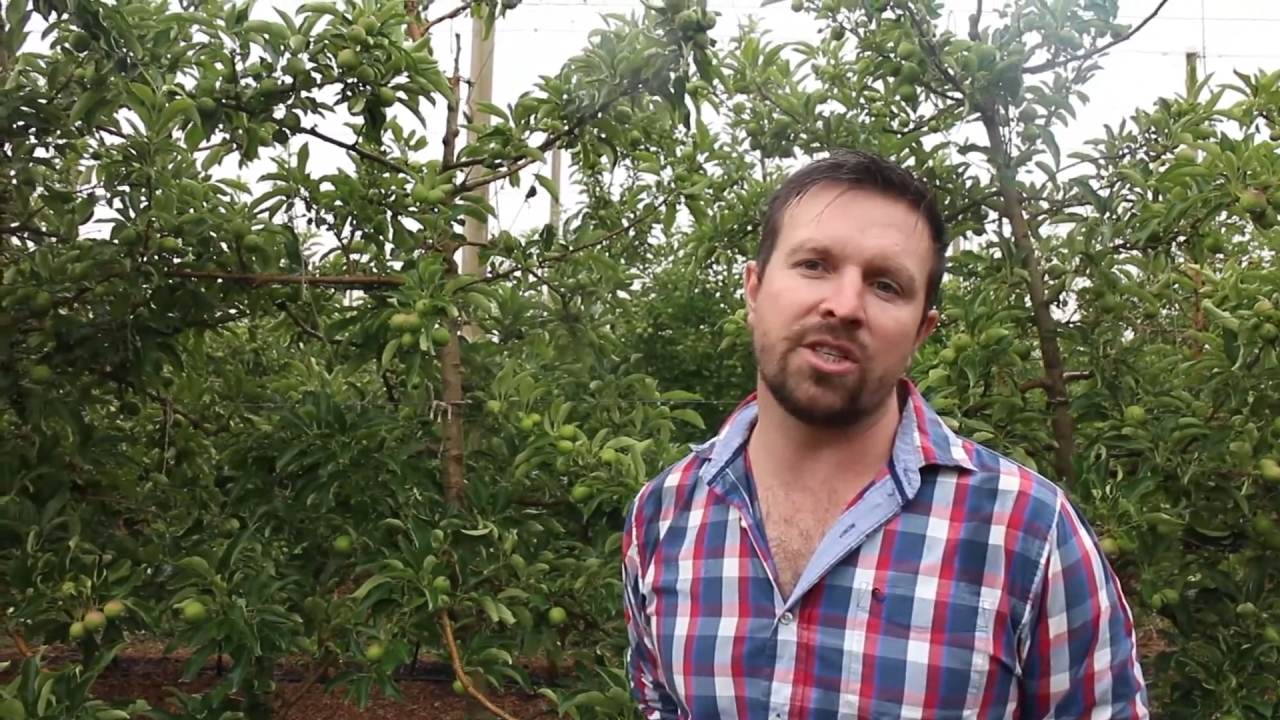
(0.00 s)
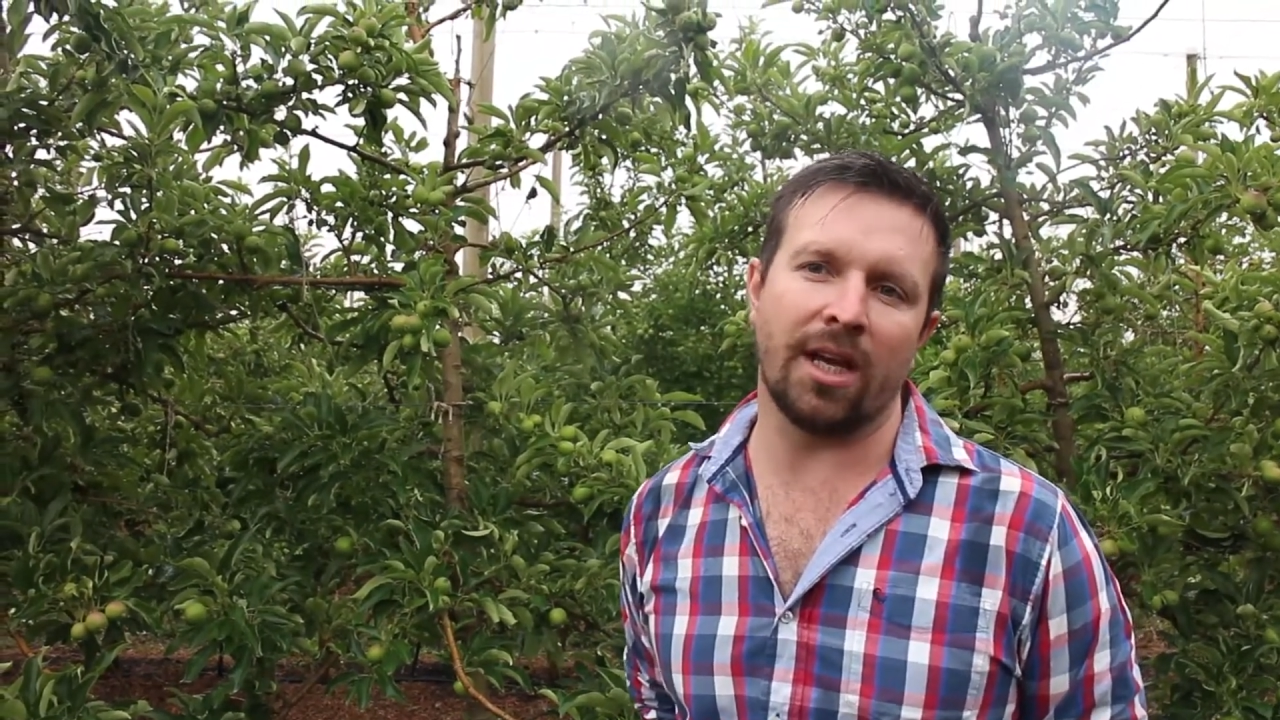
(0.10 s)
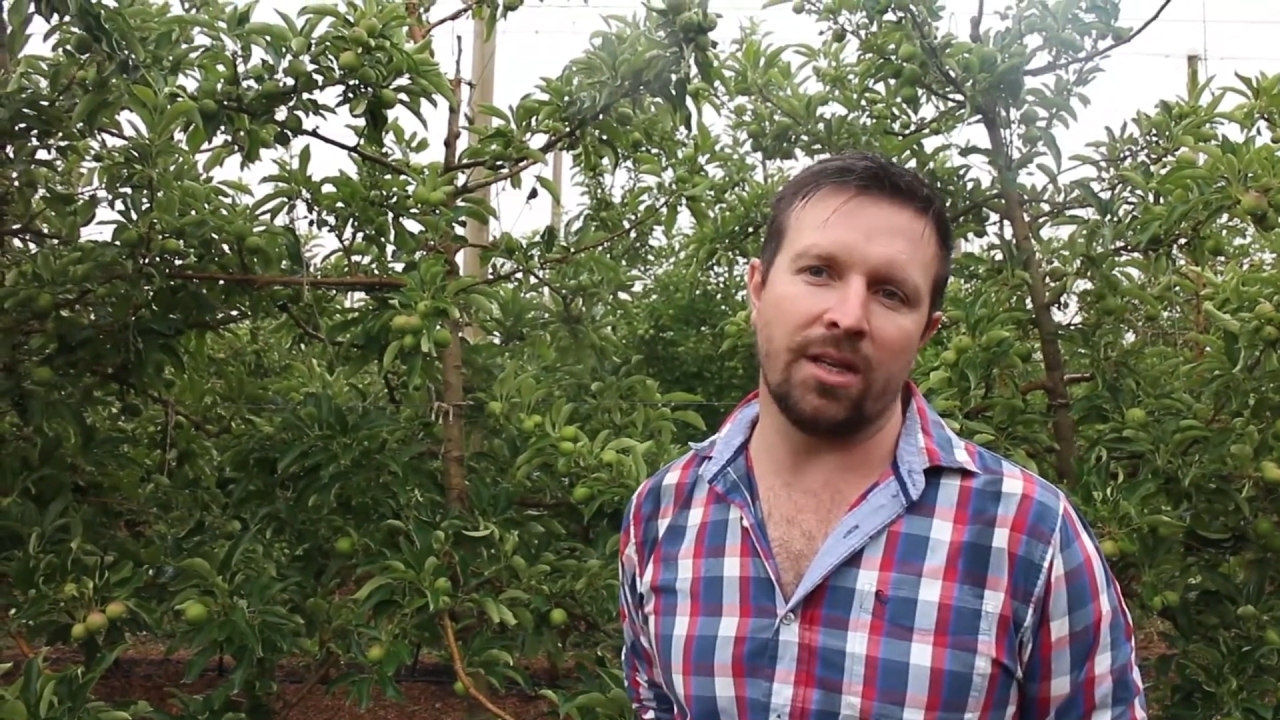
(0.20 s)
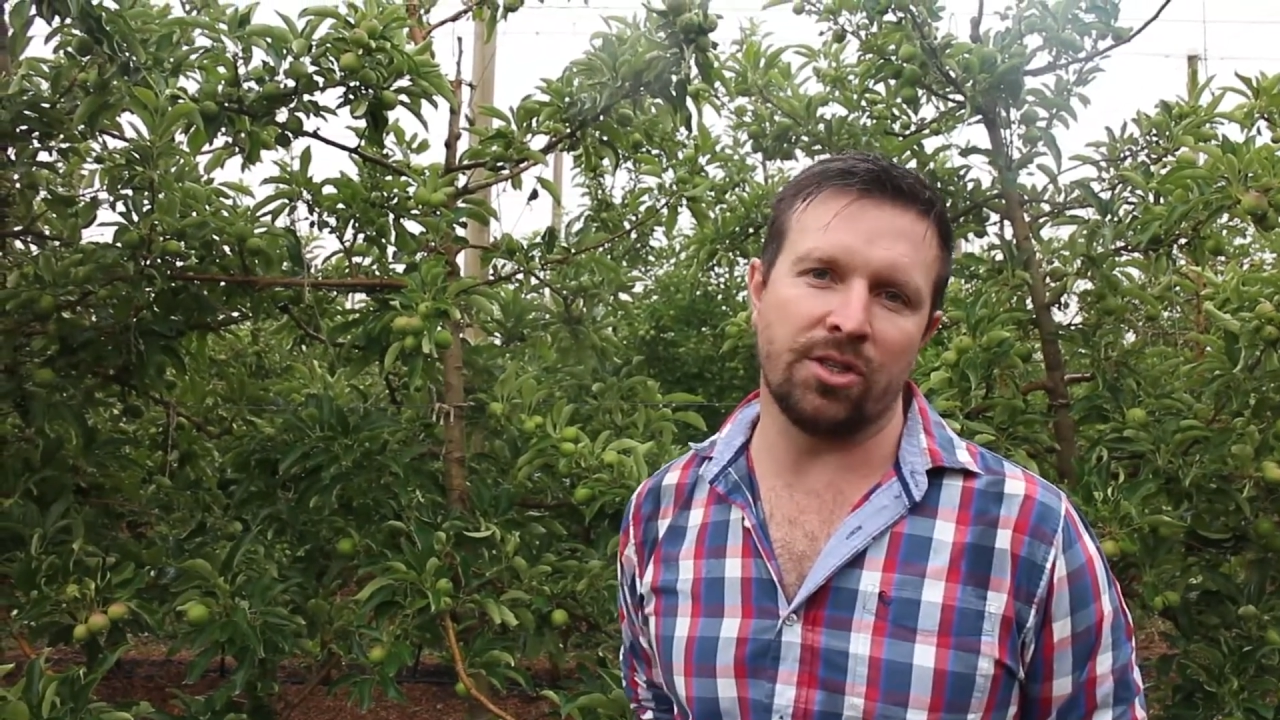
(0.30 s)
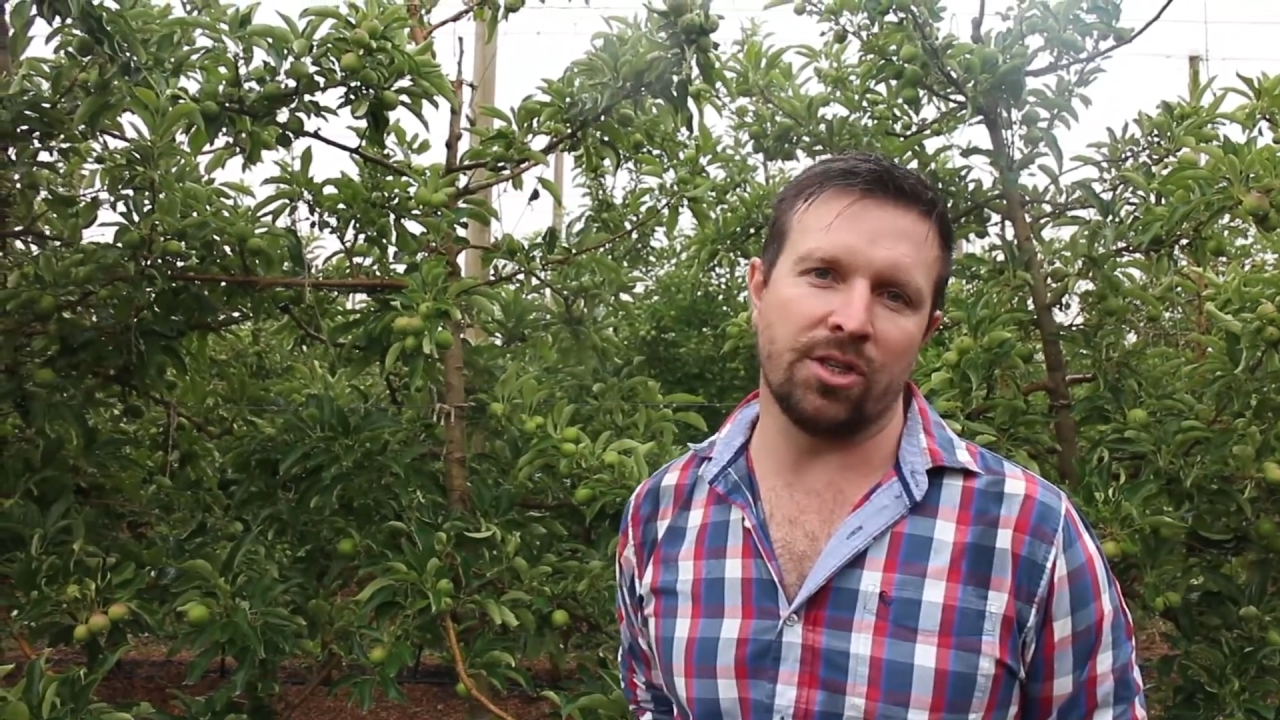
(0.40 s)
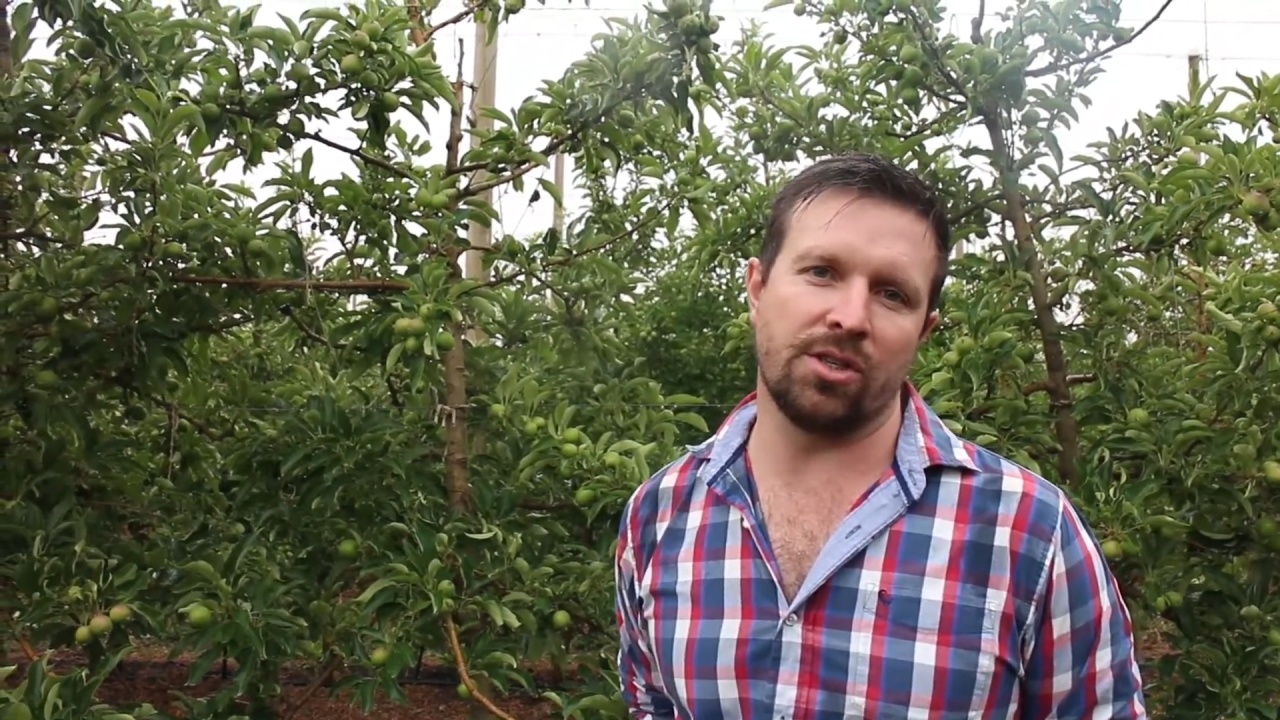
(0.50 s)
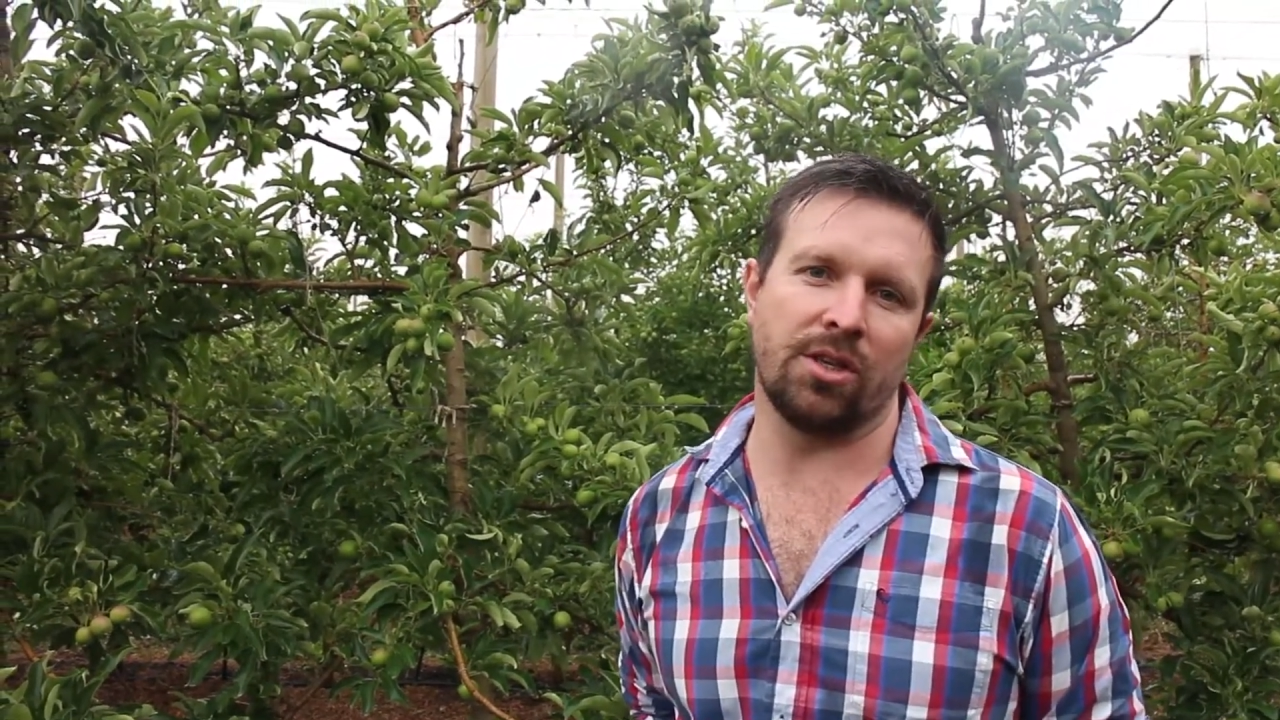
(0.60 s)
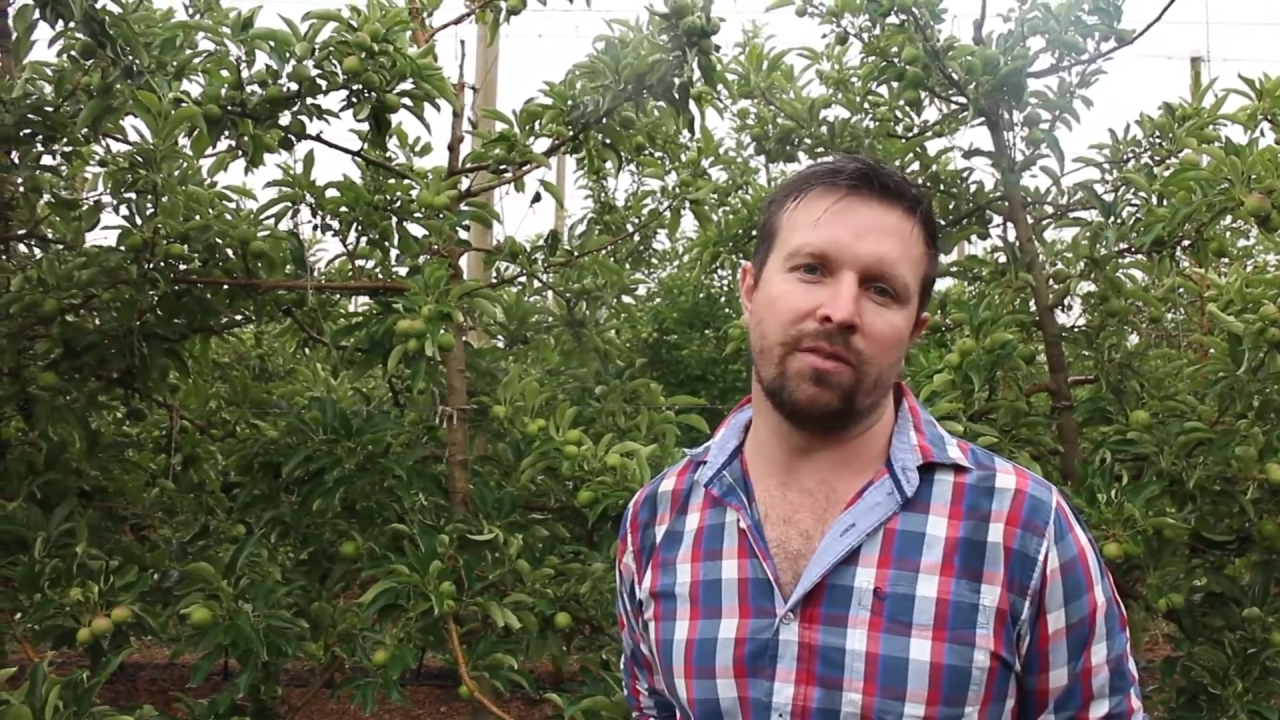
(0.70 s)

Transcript: challenges